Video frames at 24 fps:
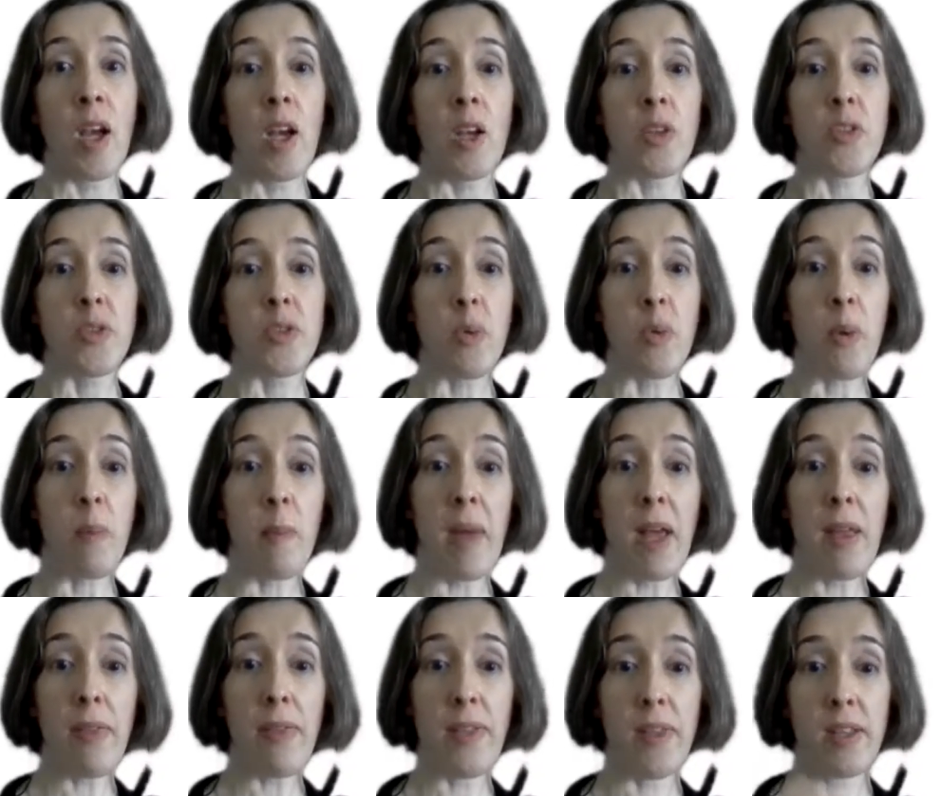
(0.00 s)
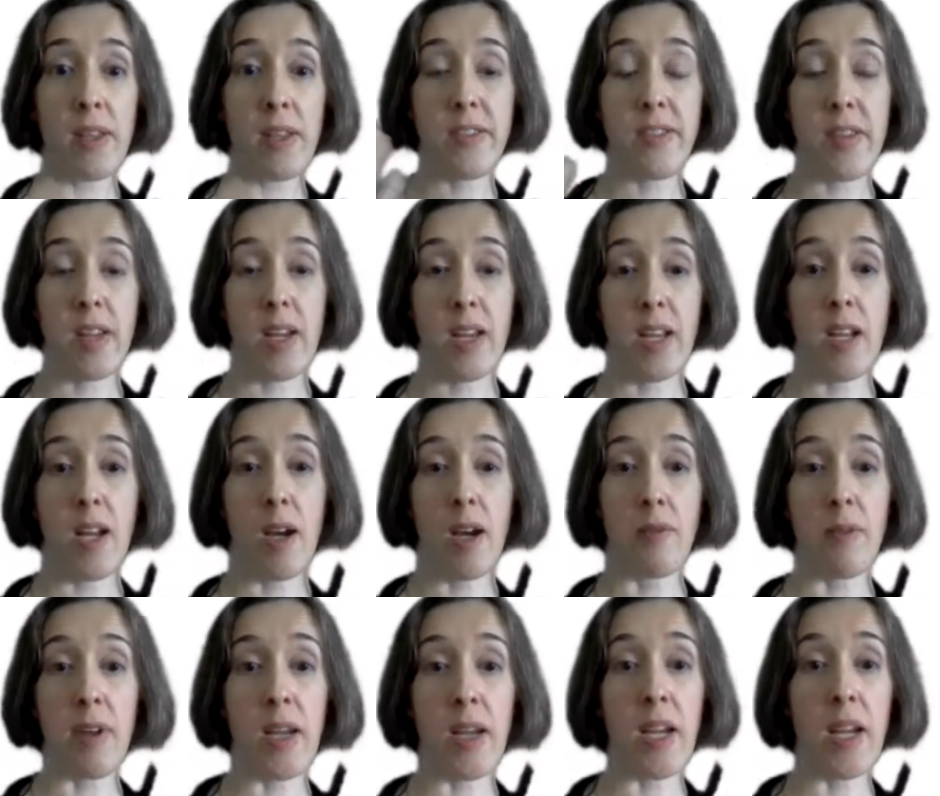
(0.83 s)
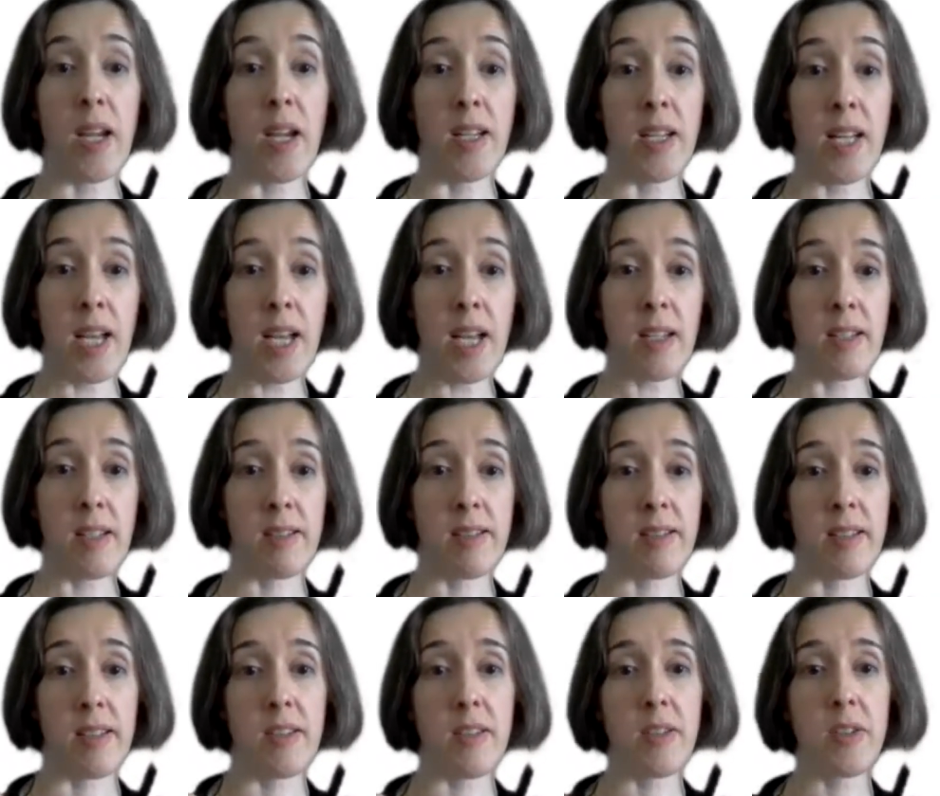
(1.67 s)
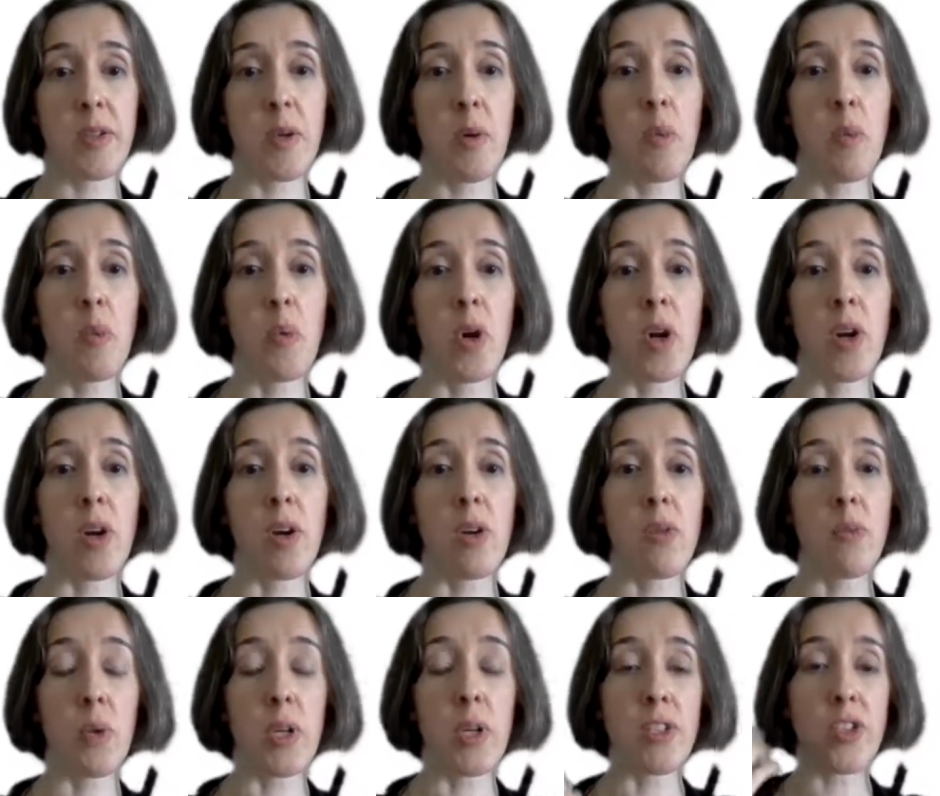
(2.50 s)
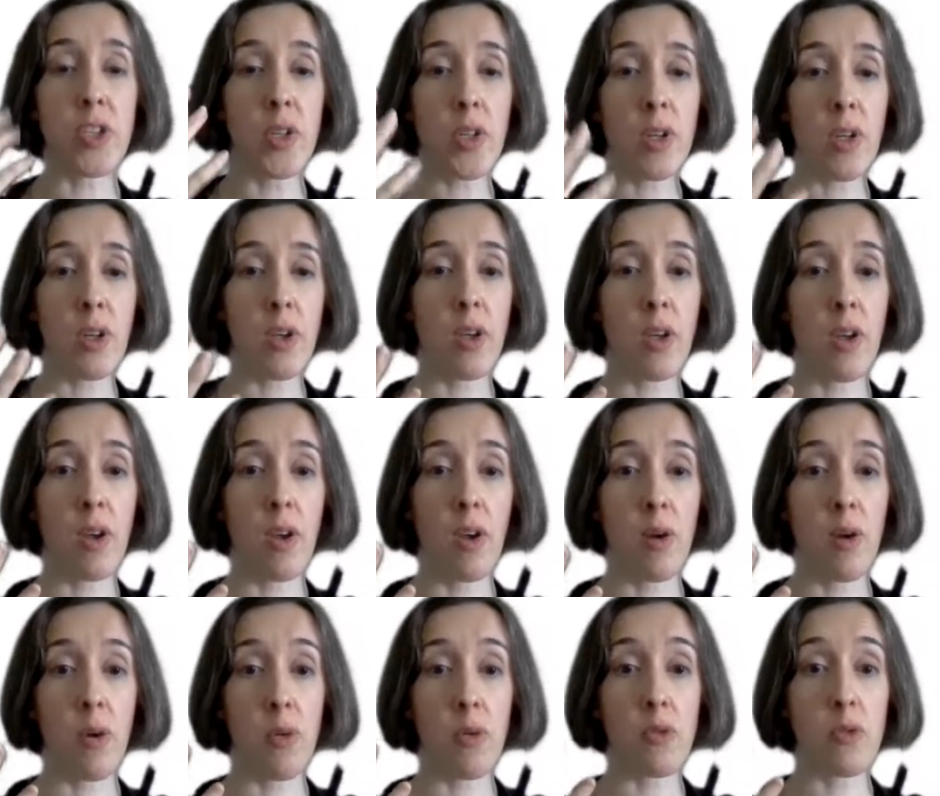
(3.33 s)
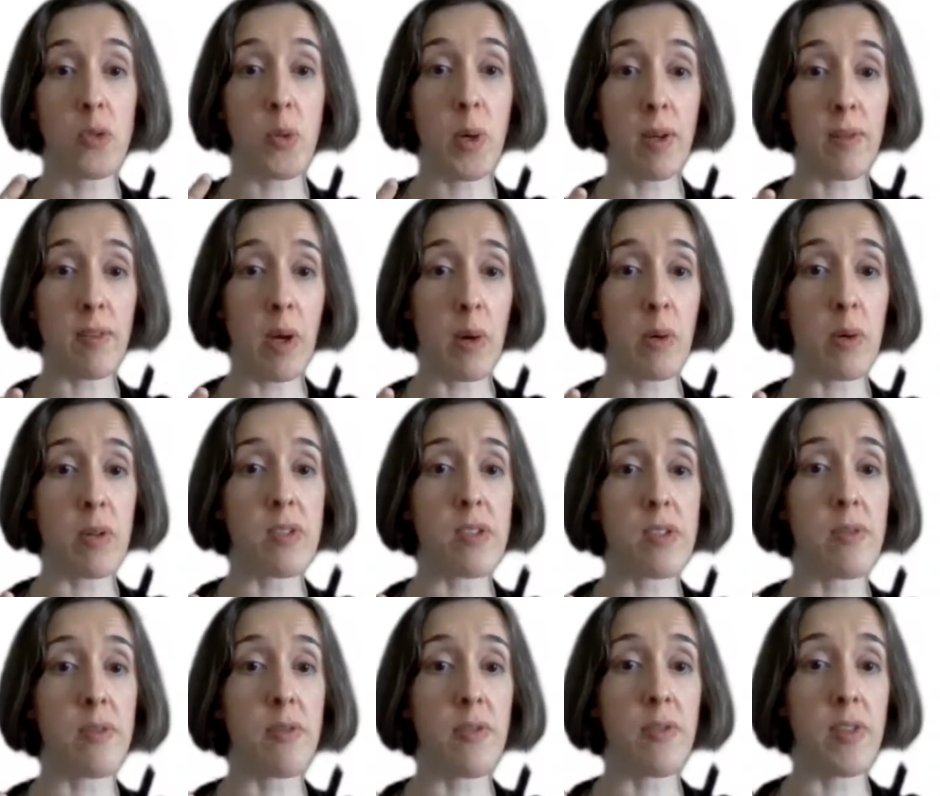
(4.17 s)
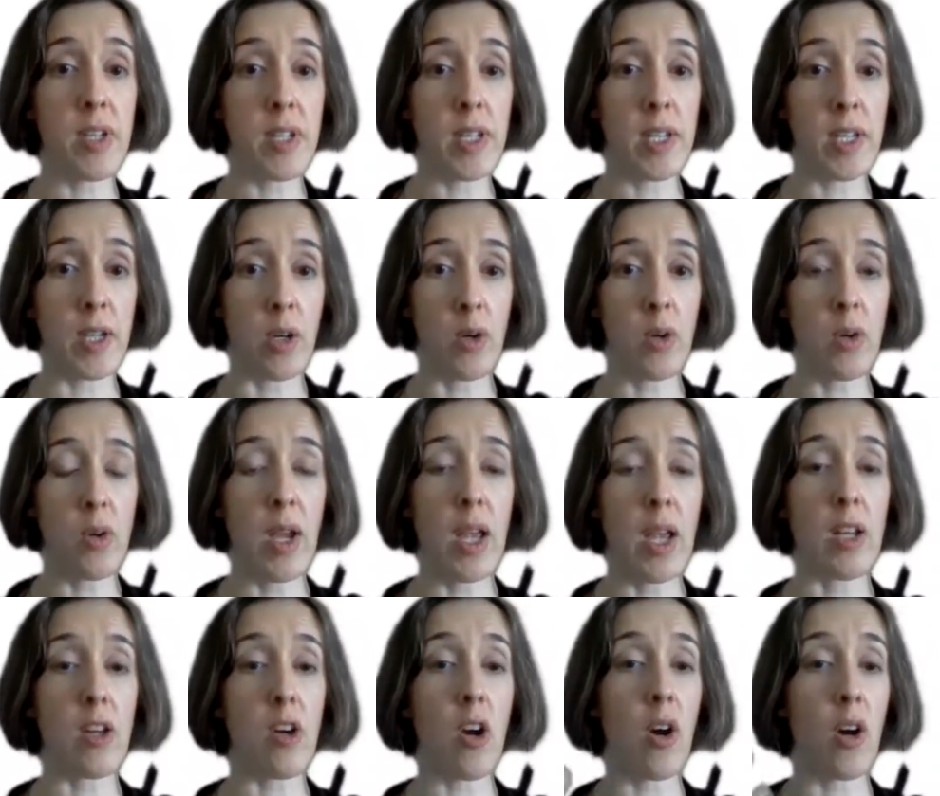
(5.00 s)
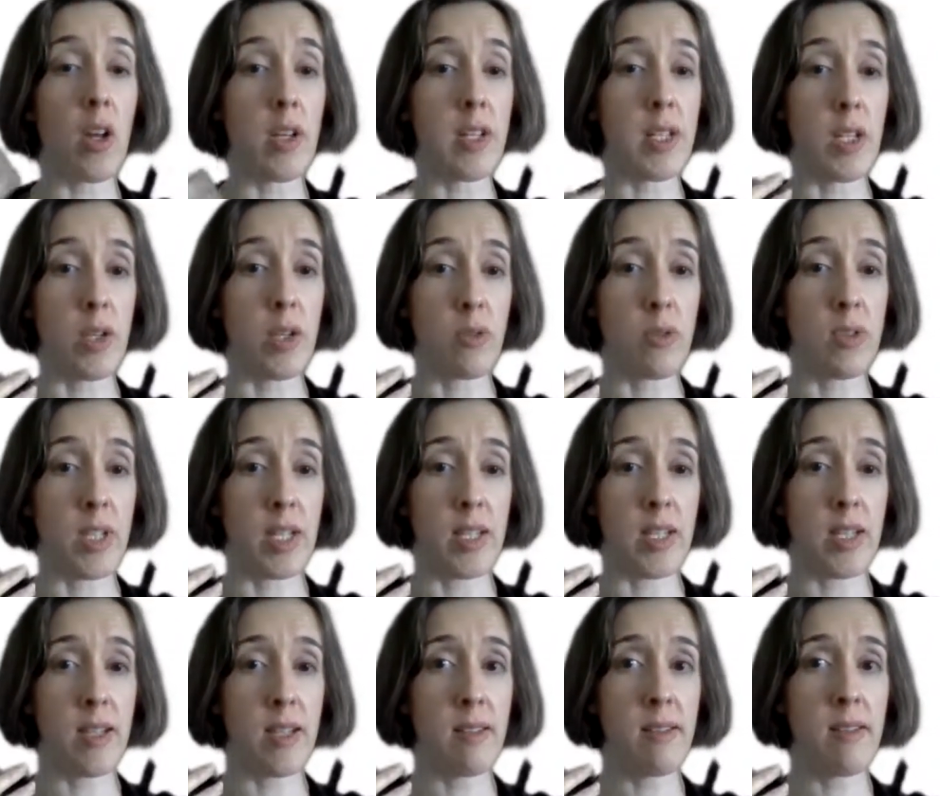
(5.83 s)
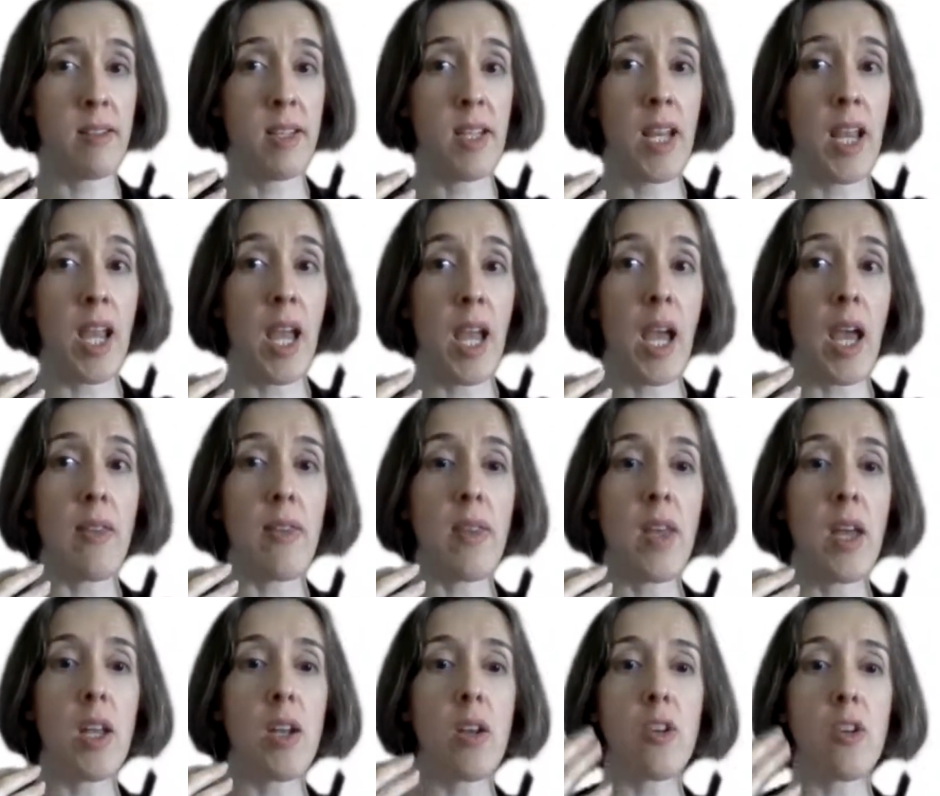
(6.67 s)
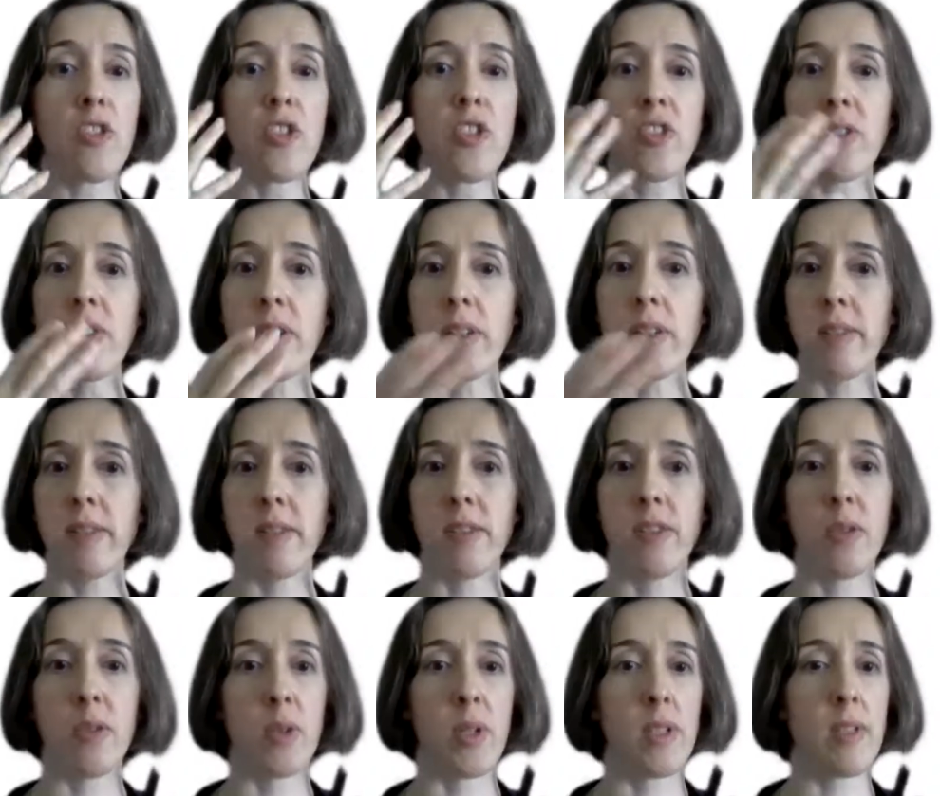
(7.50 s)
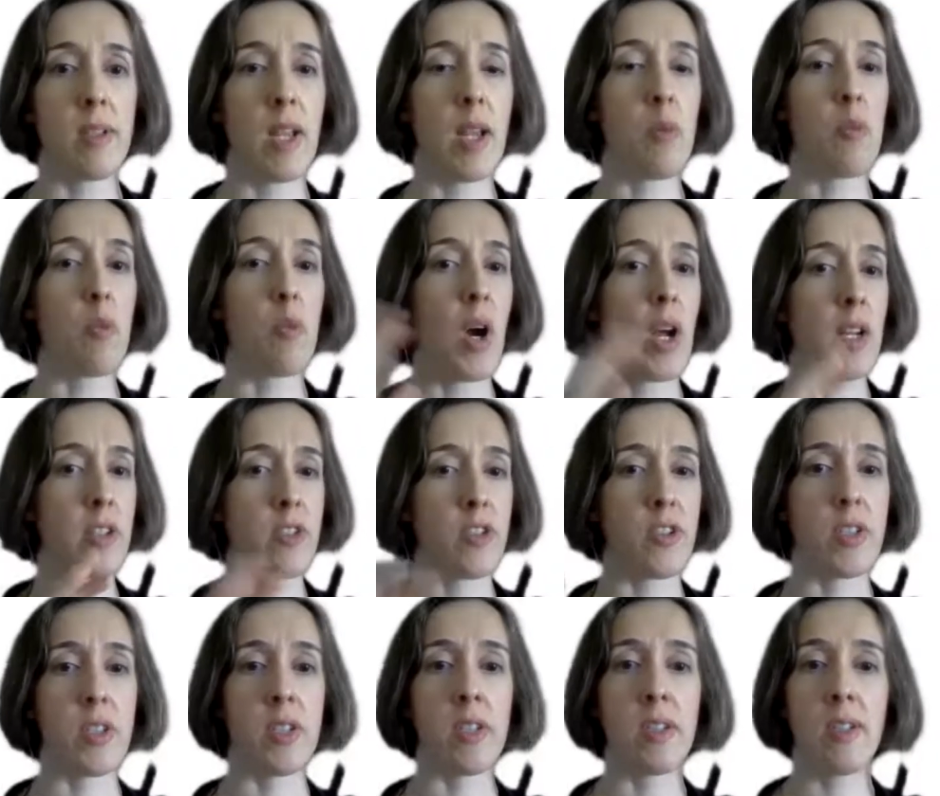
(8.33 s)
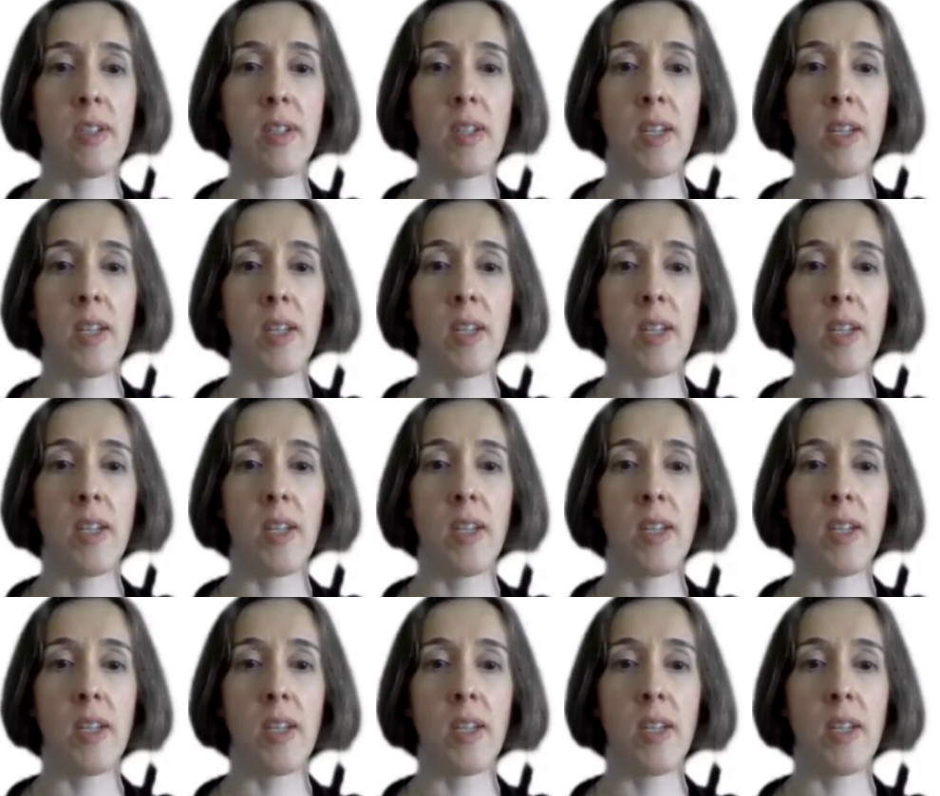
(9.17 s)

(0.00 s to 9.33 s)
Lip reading: So the methods then of analysis were, we took 12 hours of video and audio data, and then just listened to it and watched it